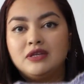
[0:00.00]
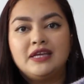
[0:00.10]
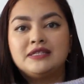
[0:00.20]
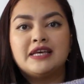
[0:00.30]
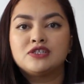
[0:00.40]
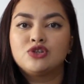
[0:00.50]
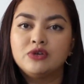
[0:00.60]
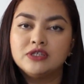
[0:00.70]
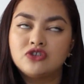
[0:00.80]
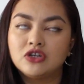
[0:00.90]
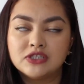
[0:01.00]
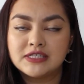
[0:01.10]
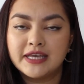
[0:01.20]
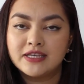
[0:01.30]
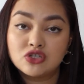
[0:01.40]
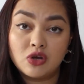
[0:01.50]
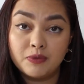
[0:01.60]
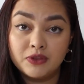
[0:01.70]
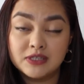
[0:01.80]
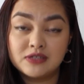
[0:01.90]
there's no instruction saying stop
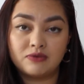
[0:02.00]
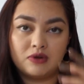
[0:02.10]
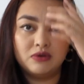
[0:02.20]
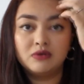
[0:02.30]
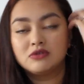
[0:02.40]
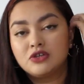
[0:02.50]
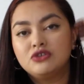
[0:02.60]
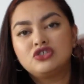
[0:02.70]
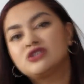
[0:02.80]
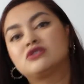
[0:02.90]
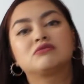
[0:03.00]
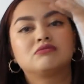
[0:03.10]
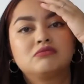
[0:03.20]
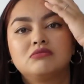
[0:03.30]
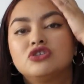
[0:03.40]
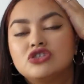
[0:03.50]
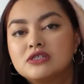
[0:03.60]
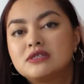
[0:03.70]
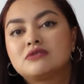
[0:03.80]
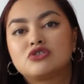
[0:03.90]
on this row. So you just
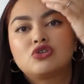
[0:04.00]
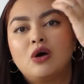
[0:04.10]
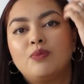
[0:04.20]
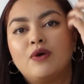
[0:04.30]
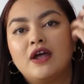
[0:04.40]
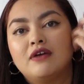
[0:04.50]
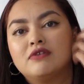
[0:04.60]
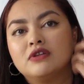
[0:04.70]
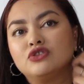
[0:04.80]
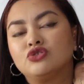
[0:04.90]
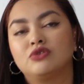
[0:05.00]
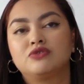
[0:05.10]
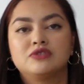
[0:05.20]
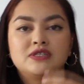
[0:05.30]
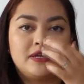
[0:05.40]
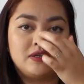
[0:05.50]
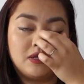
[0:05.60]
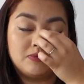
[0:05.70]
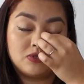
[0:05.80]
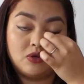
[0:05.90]
stop wherever the short rows ended
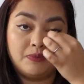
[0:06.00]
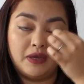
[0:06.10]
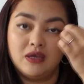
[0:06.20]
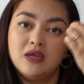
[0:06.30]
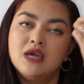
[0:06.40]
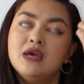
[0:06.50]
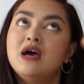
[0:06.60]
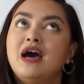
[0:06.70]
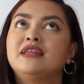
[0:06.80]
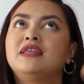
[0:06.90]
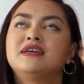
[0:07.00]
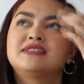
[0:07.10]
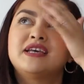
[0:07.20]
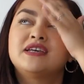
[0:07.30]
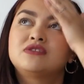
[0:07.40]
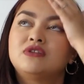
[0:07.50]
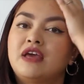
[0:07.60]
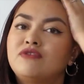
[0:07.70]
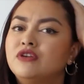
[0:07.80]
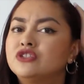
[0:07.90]
up stopping. I think it says to
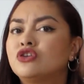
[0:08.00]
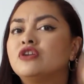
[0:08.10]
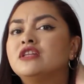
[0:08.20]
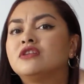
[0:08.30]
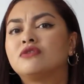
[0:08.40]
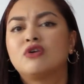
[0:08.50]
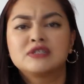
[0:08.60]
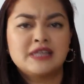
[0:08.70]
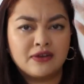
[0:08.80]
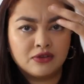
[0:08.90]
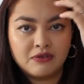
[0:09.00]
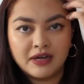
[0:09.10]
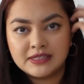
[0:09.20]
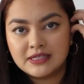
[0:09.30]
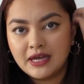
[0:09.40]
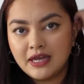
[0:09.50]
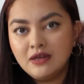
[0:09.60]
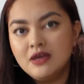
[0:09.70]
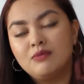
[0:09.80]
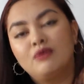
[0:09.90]
like finish on either the wrong side or the right
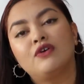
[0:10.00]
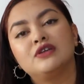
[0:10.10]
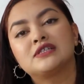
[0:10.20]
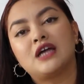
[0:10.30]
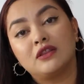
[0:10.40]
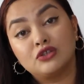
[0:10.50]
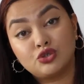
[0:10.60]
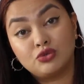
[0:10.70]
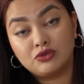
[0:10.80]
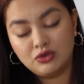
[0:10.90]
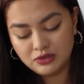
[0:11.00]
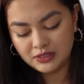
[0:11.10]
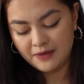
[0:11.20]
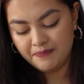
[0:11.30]
side before you start the short rows.